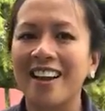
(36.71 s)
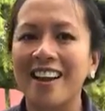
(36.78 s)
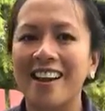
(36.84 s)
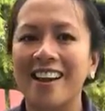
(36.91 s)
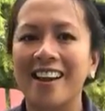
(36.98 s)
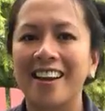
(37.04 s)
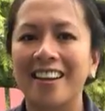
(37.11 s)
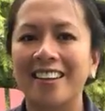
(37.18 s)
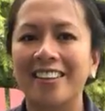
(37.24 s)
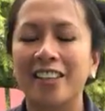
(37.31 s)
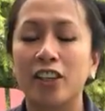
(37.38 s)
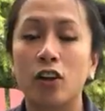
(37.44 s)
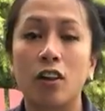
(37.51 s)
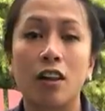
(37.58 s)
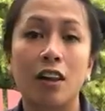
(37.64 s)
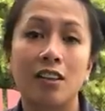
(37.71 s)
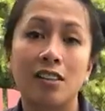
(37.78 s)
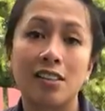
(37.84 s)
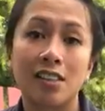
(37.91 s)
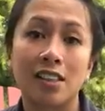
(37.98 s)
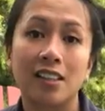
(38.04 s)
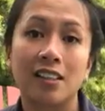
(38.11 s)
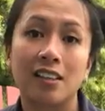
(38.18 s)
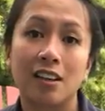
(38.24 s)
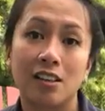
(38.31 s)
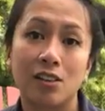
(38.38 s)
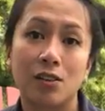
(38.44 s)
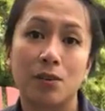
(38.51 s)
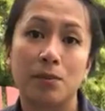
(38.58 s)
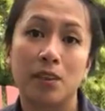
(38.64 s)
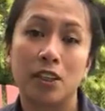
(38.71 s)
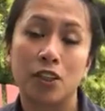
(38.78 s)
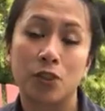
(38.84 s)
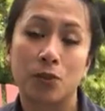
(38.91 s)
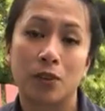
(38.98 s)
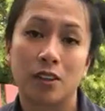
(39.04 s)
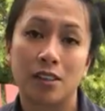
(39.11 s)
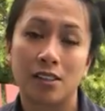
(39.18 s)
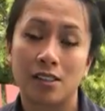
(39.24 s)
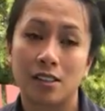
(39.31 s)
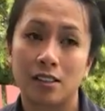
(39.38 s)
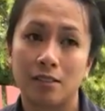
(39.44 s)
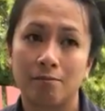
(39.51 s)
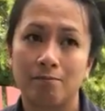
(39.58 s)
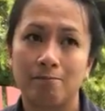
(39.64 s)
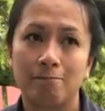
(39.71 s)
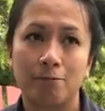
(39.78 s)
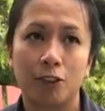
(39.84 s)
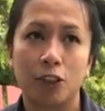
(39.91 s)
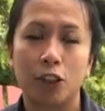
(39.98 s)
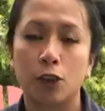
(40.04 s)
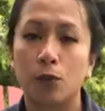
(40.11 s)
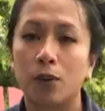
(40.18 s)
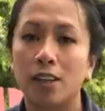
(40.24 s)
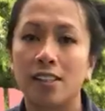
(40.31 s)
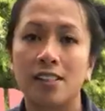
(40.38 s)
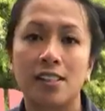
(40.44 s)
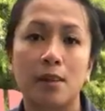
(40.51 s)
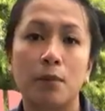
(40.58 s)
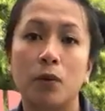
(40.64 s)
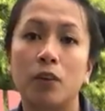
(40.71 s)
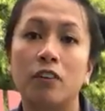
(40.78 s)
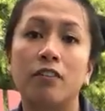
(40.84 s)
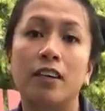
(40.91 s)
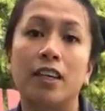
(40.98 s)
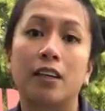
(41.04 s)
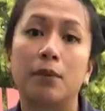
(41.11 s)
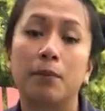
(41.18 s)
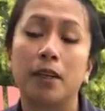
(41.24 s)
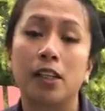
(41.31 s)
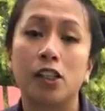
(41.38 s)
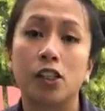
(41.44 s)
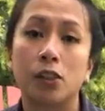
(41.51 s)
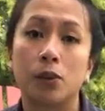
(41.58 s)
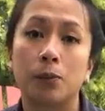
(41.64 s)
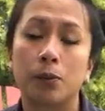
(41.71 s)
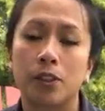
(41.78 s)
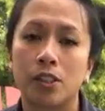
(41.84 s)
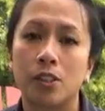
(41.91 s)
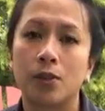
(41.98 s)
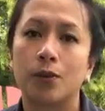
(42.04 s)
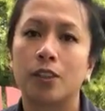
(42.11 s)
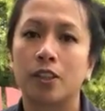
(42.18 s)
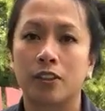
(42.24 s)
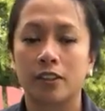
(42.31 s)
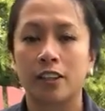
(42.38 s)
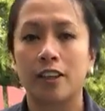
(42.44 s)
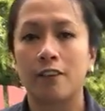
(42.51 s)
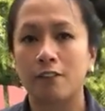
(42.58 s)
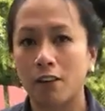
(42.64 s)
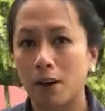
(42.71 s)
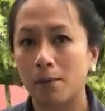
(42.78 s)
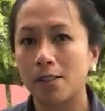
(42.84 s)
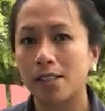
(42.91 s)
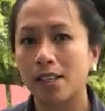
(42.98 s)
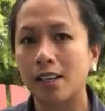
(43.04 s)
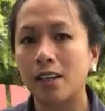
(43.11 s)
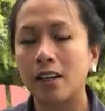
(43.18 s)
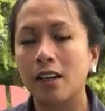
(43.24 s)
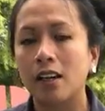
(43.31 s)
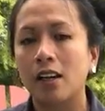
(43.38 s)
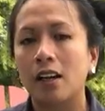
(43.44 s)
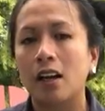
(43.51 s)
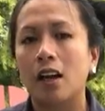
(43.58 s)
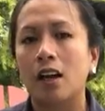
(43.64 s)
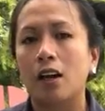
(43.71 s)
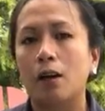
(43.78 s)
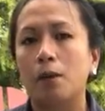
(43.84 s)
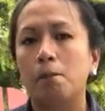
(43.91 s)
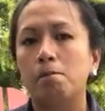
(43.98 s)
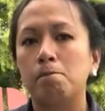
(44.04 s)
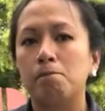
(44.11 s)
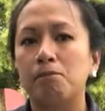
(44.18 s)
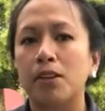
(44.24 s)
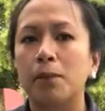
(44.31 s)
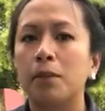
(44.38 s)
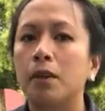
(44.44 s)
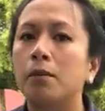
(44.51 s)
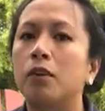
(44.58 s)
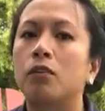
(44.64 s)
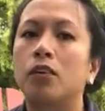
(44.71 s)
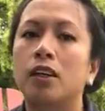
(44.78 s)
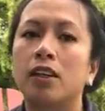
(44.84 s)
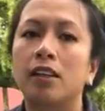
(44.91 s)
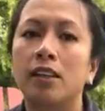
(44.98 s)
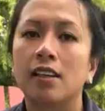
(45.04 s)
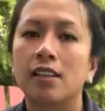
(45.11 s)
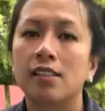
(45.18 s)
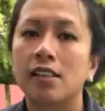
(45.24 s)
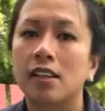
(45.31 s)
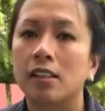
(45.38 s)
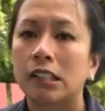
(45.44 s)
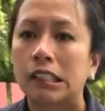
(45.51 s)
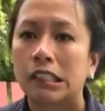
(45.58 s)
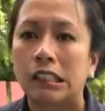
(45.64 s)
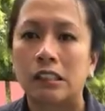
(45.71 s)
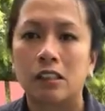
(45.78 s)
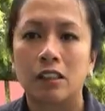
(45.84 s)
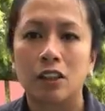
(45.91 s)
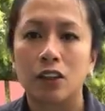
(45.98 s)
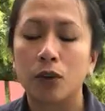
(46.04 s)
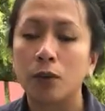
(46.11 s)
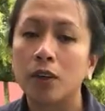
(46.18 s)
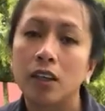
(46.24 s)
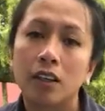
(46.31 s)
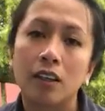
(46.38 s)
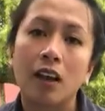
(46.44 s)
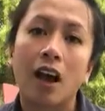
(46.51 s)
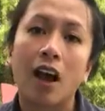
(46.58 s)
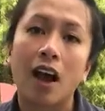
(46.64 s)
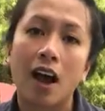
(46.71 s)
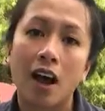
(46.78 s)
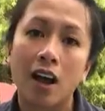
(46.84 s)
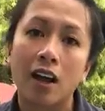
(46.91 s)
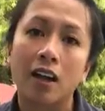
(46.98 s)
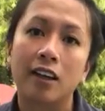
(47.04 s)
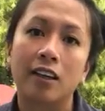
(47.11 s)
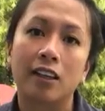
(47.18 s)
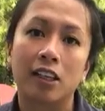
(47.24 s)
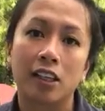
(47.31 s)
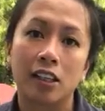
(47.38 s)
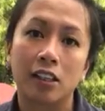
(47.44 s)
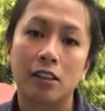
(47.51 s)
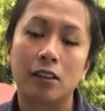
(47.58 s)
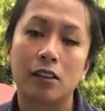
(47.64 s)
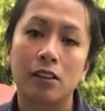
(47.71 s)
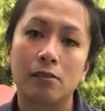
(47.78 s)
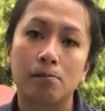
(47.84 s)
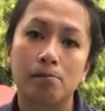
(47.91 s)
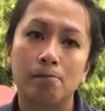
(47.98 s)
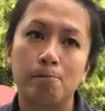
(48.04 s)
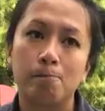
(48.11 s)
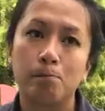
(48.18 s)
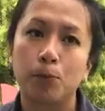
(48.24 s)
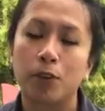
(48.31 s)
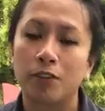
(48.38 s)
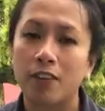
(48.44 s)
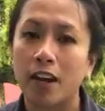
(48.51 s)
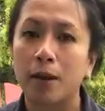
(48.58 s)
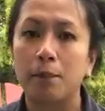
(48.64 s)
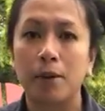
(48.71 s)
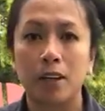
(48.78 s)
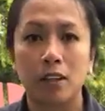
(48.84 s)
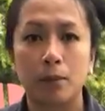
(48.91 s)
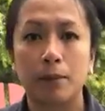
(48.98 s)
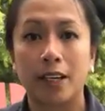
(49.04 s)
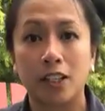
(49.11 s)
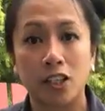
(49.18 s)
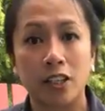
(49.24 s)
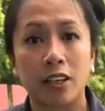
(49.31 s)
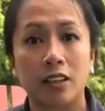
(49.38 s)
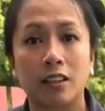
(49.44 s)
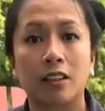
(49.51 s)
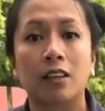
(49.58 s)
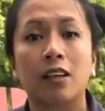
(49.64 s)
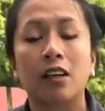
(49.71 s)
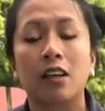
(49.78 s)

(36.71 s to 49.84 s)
And in all honesty, the not so much ones are the ones that motivated me to pursue a career in pharmacy. Um, they made me realize that, you know what, I can provide better patient care.